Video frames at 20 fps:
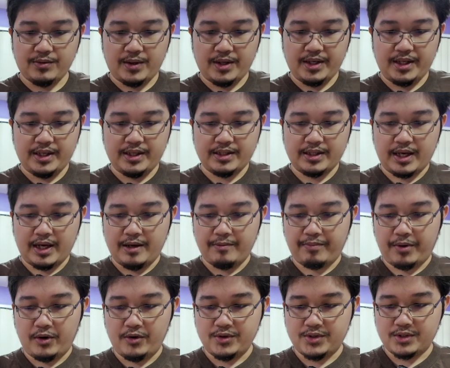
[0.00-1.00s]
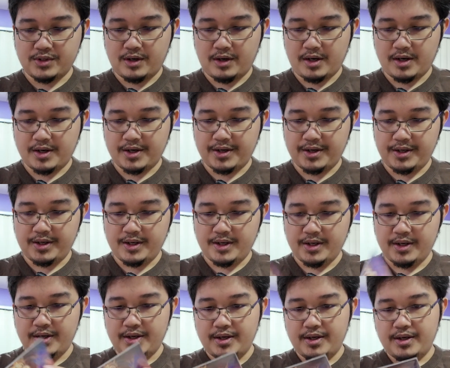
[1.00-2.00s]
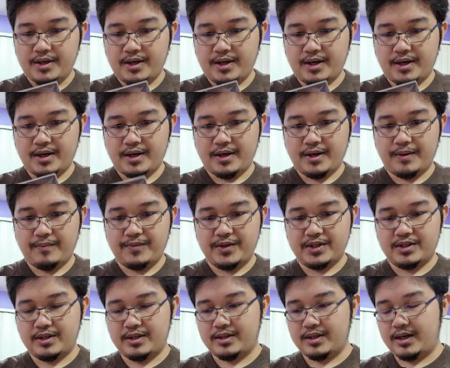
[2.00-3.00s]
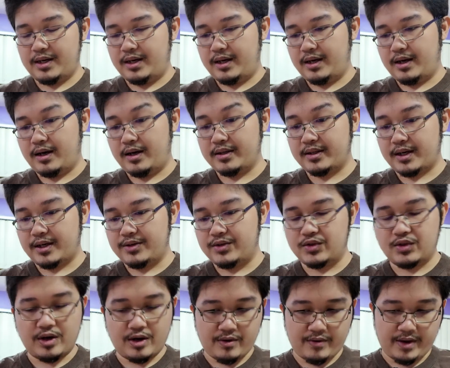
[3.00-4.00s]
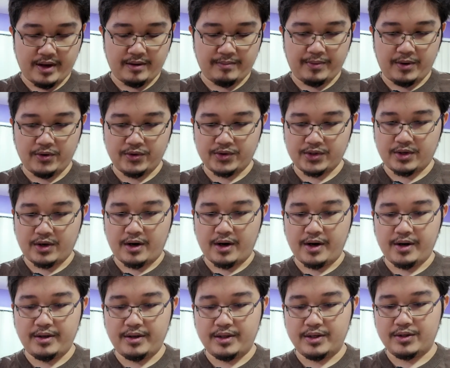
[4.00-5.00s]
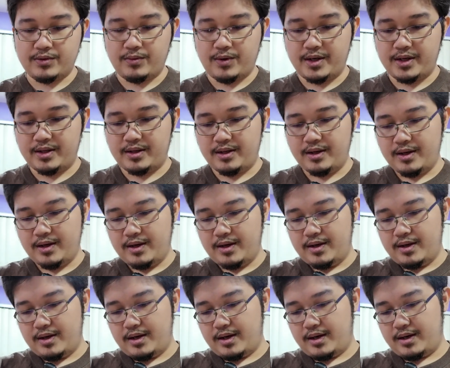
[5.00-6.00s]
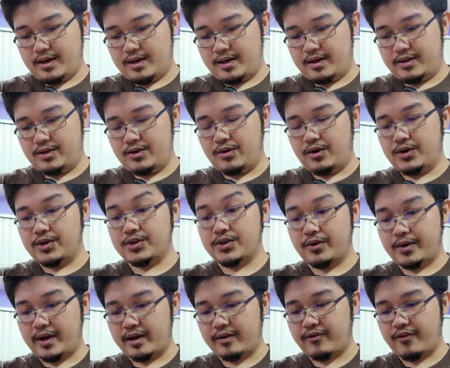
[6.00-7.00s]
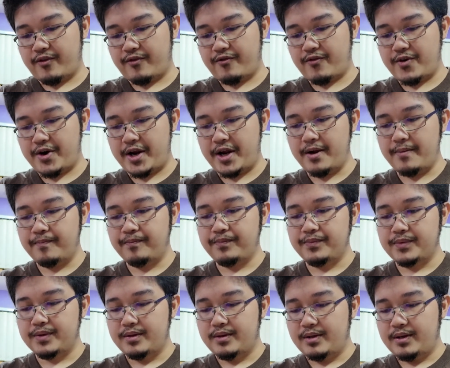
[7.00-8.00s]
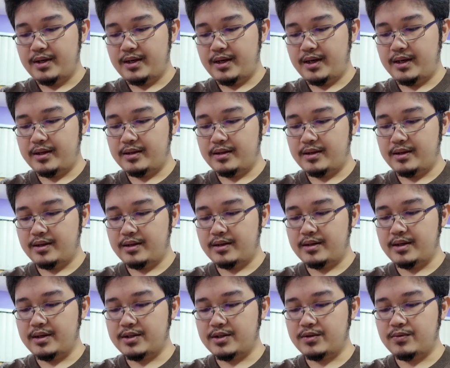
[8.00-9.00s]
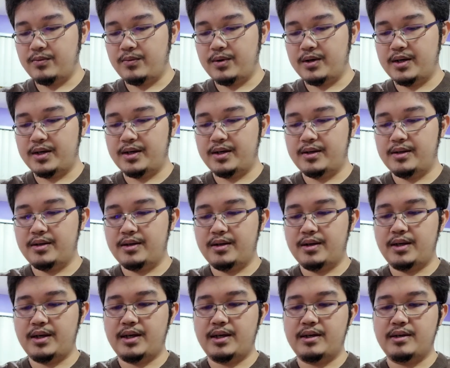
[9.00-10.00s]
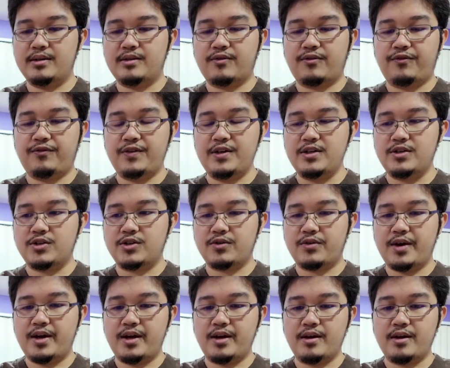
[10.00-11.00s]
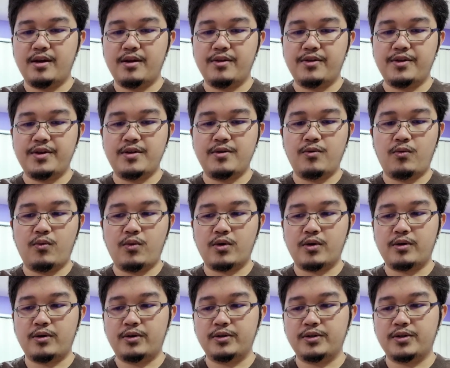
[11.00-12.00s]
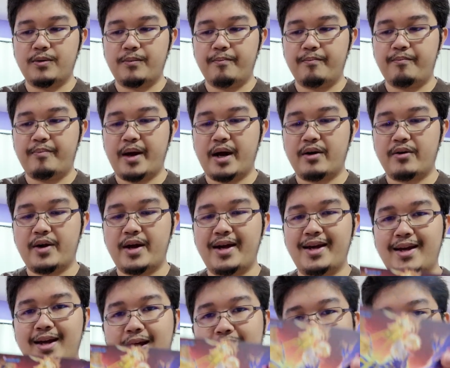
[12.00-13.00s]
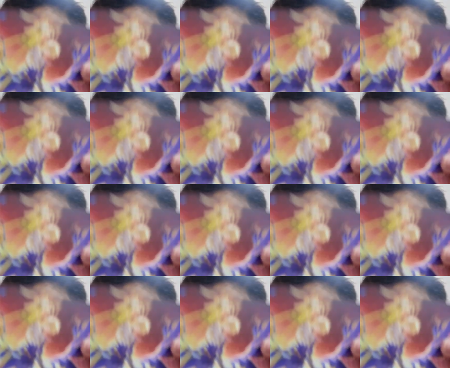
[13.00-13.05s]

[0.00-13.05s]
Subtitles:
one is a postcard. This is a Honkai Star Rail postcard. This one you also get for free. And this one is featuring the world-bearing